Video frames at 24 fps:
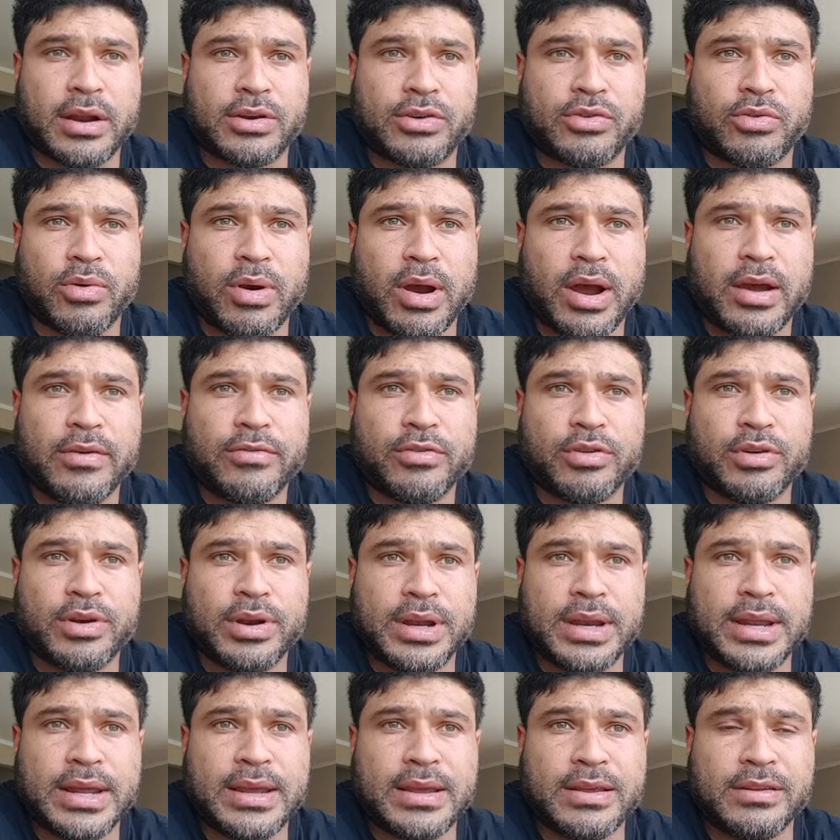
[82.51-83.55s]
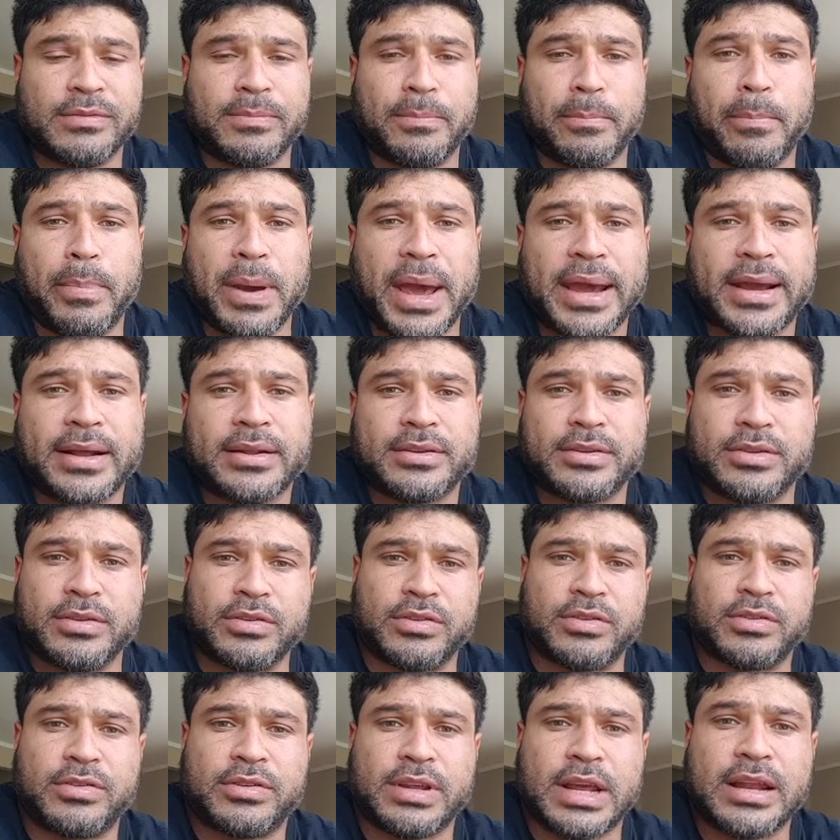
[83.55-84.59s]
drive your knees back to
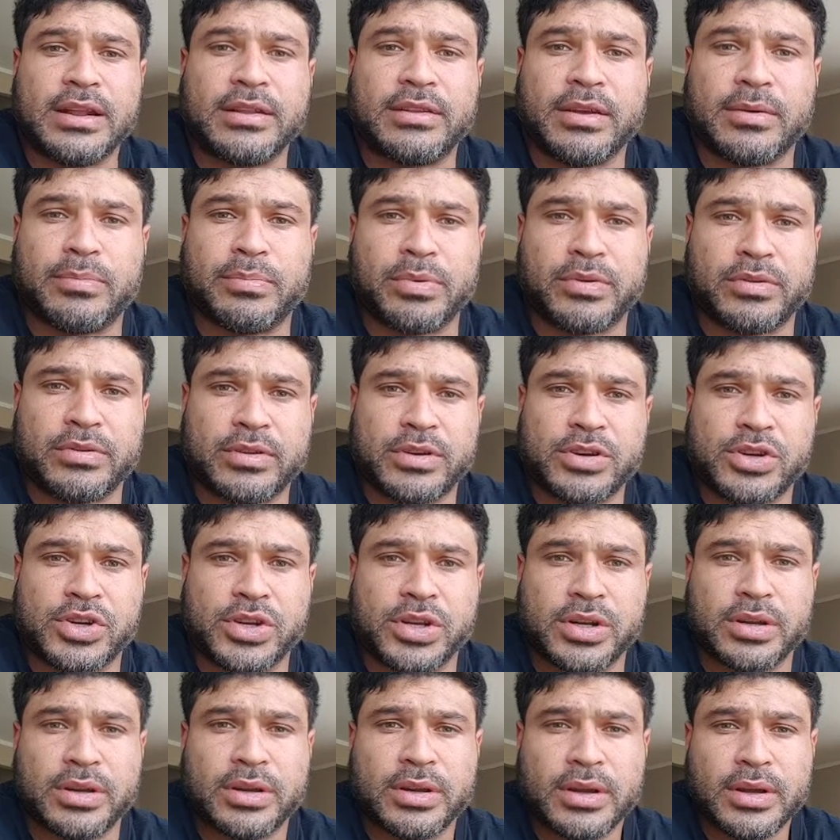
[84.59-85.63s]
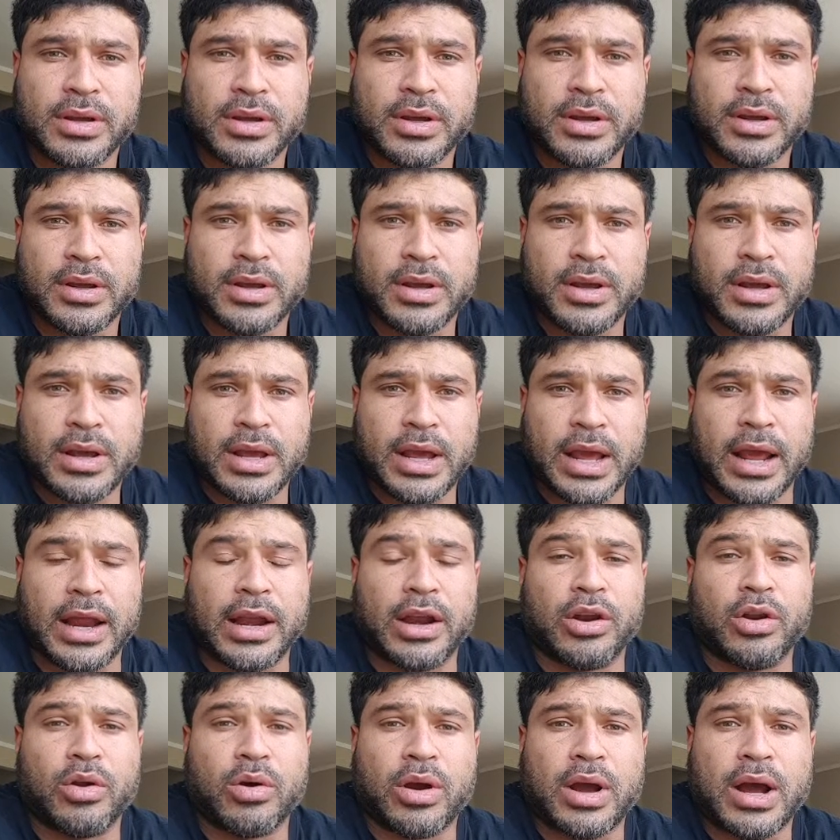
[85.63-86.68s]
center position
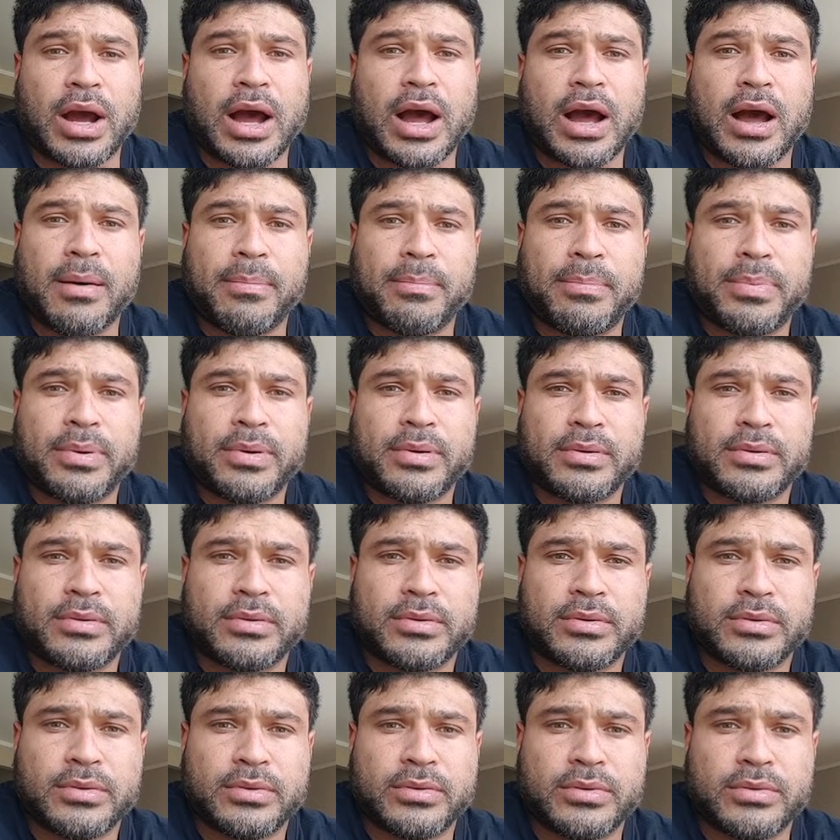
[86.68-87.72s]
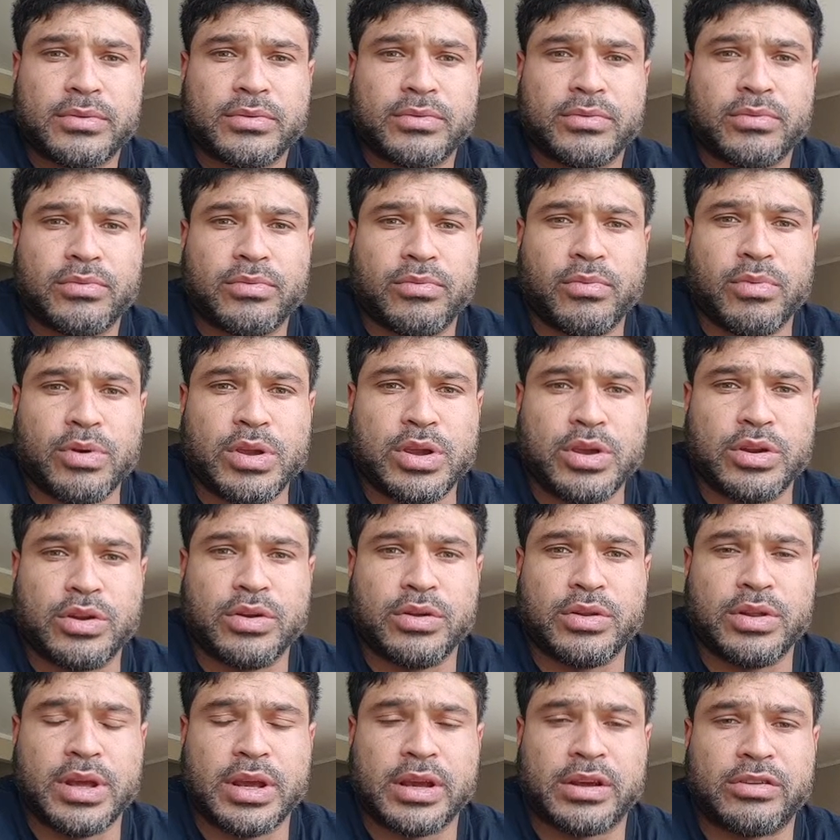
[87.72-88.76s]
and look up when you
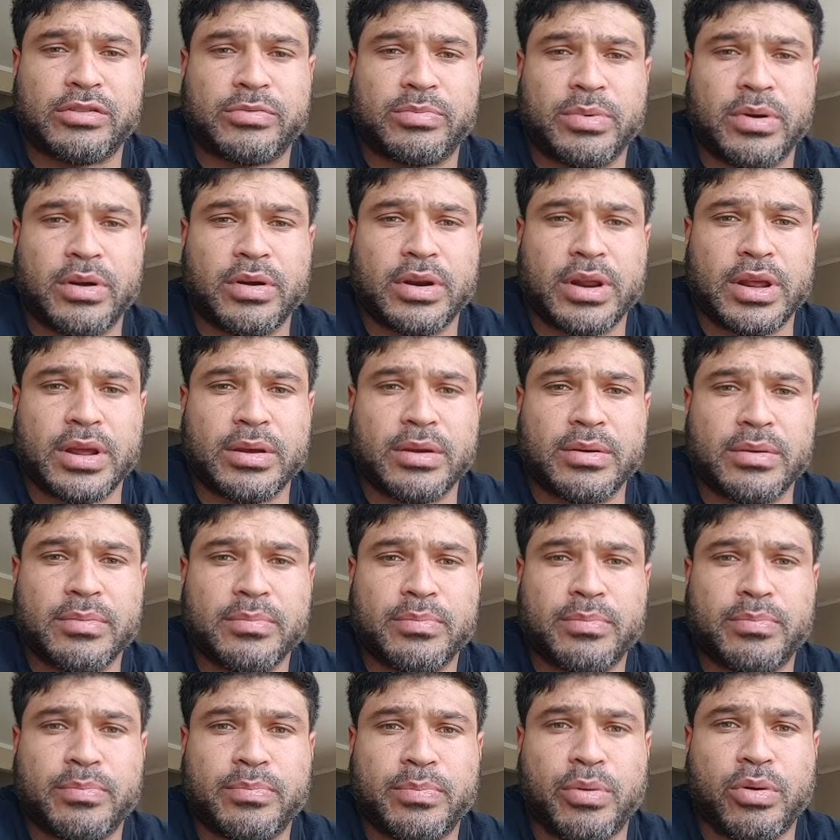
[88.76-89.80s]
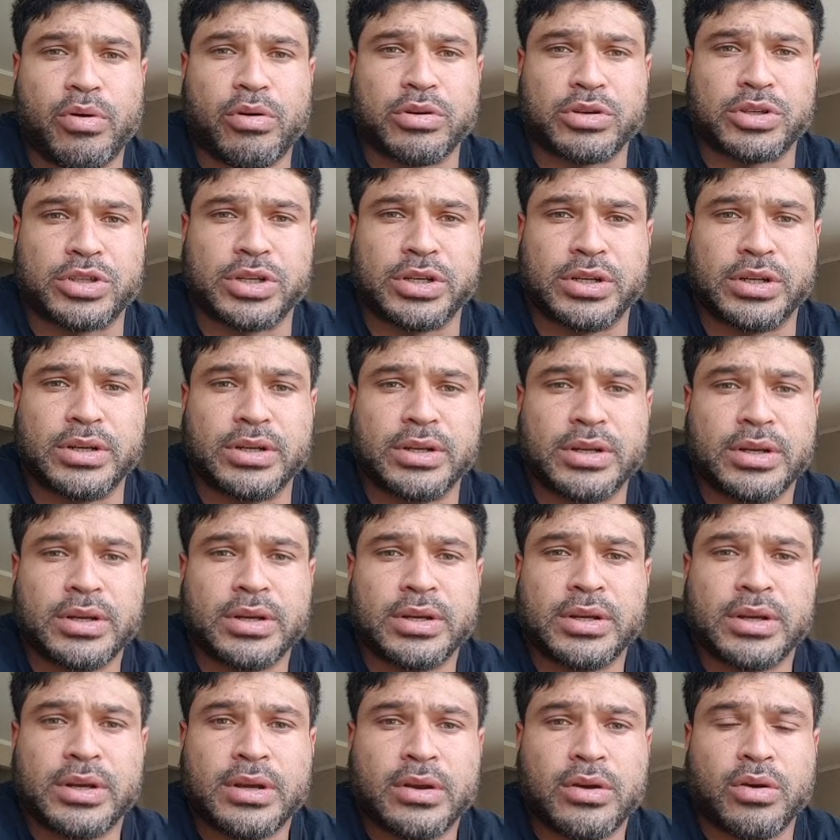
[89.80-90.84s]
do the exploding portion
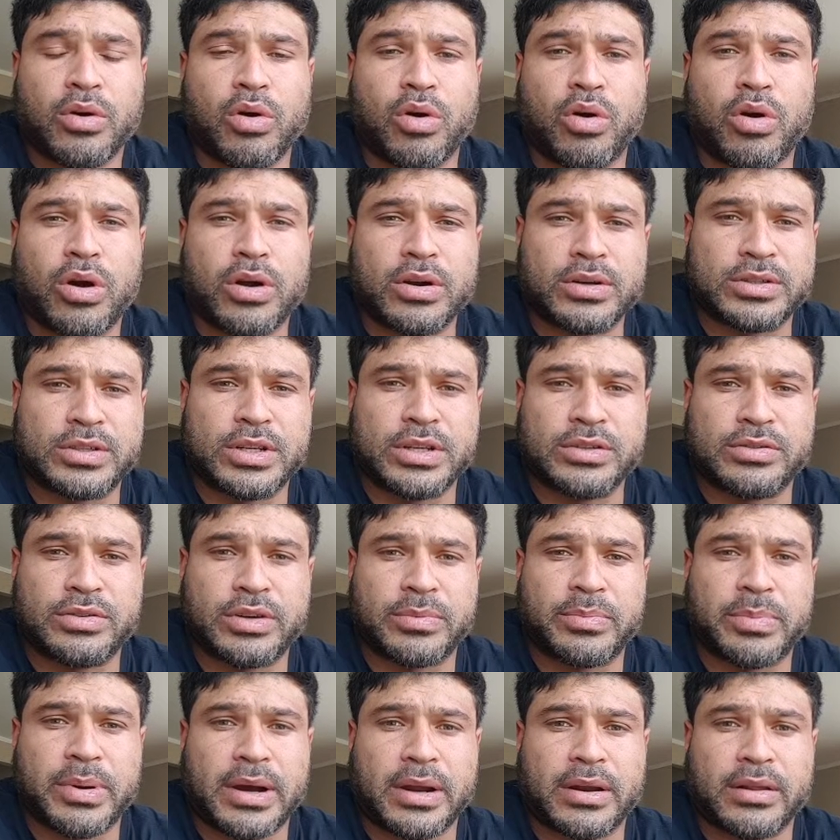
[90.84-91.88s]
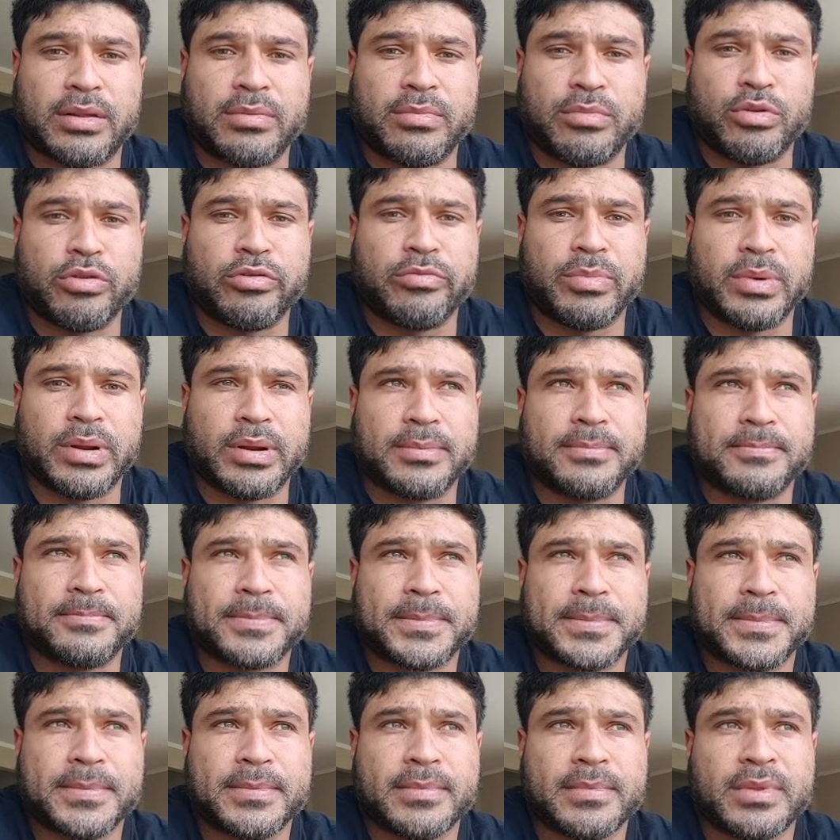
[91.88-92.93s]
or concentric part of the movement.
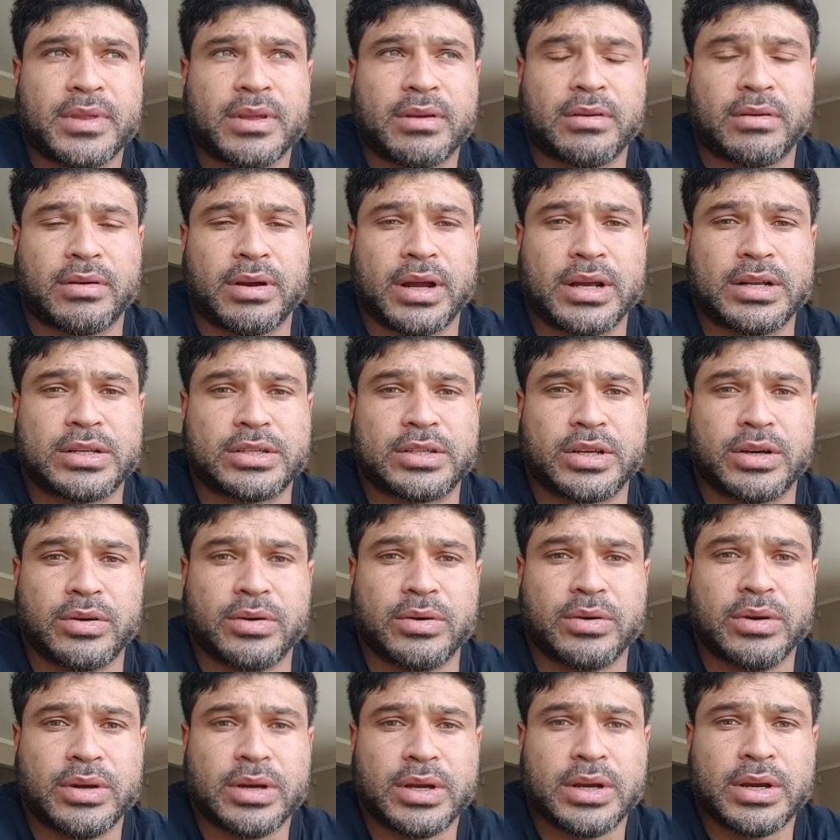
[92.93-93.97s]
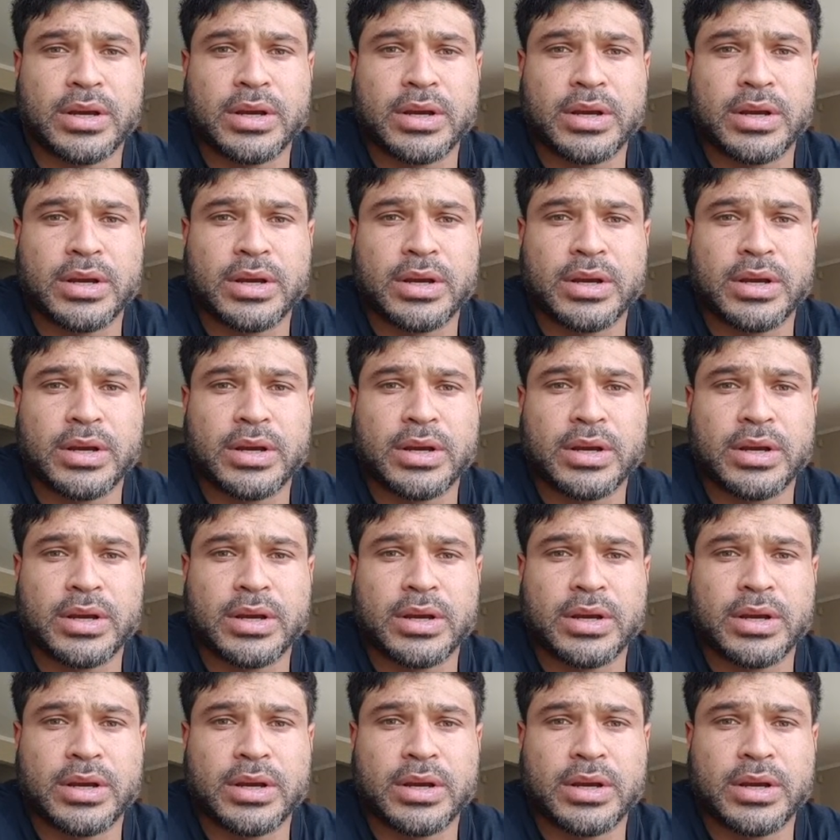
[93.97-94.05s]
All right, so